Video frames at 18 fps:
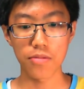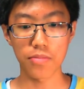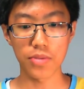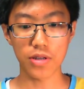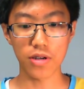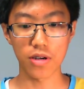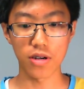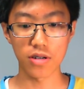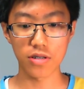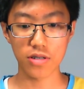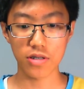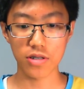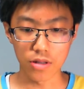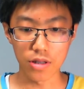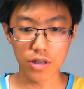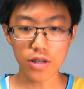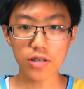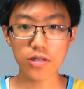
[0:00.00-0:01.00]
because
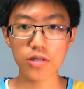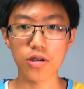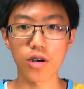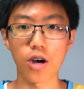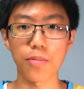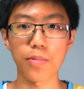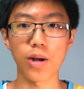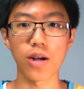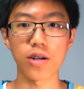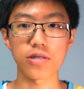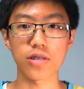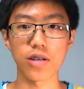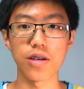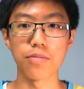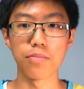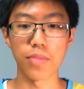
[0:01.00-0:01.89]
this cup has a